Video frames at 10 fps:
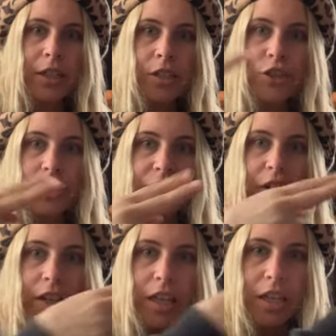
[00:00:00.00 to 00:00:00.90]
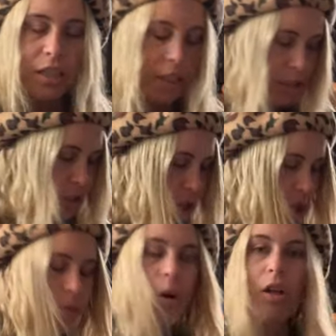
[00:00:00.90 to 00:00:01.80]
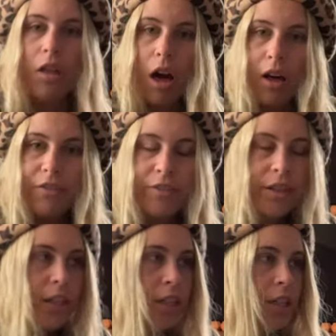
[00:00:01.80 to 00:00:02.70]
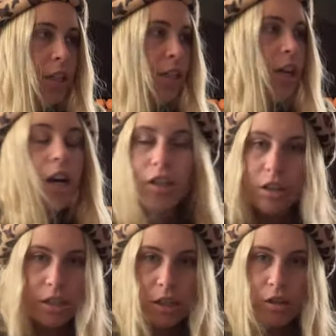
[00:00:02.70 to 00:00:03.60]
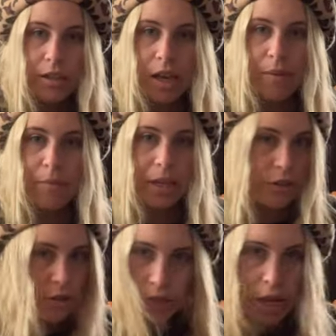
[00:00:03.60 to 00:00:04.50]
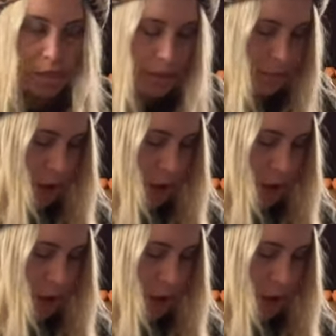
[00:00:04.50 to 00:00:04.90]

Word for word: She fucking cut them all off, cut all the clothes up, made her own custom